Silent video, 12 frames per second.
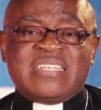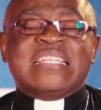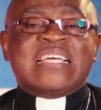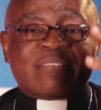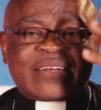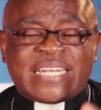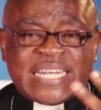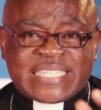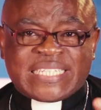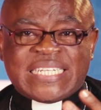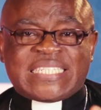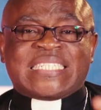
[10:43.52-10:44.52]
the
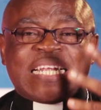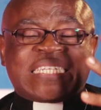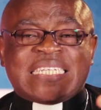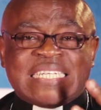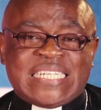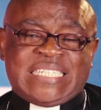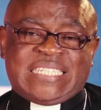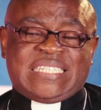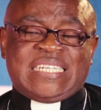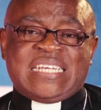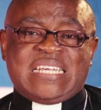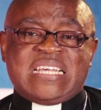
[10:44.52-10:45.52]
recklessness that is,